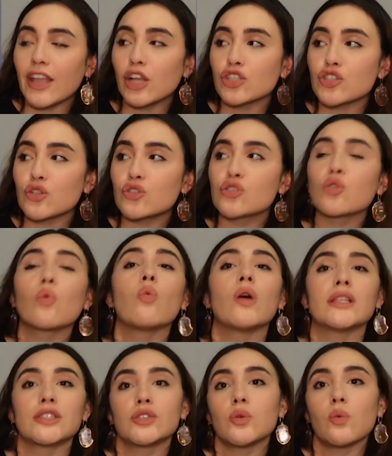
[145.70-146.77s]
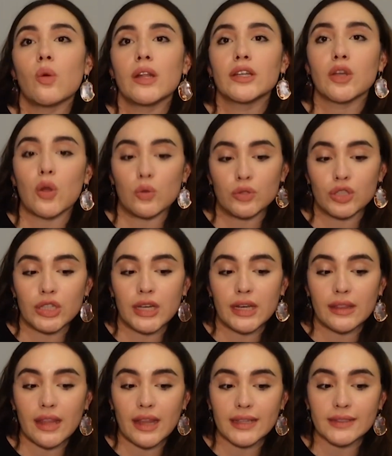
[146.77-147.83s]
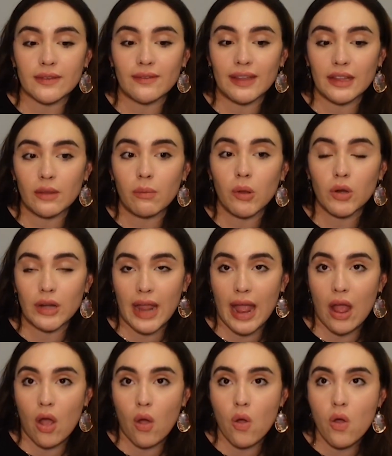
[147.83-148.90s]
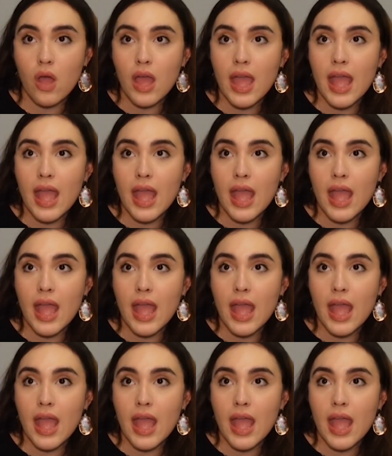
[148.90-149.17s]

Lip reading: also do one-to-one coaching that is available now.